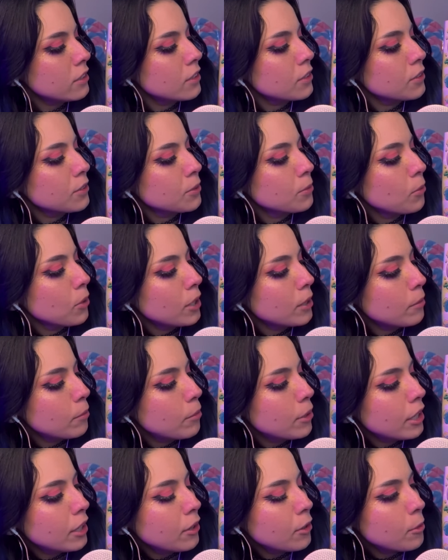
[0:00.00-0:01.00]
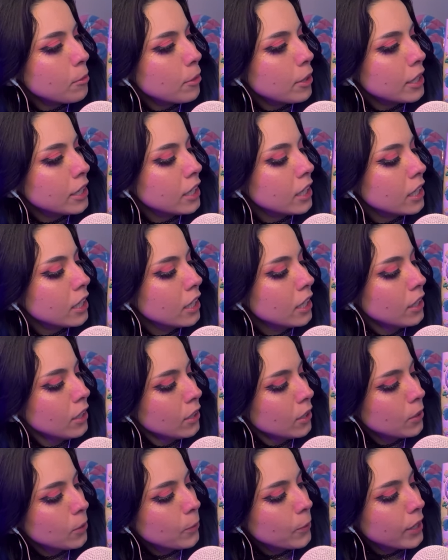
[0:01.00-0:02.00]
There's one bigger bunny
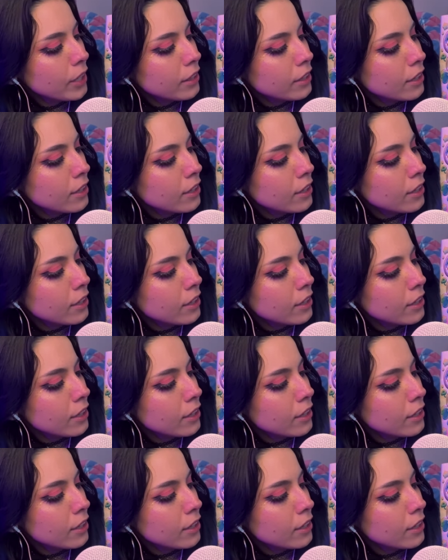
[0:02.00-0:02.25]
with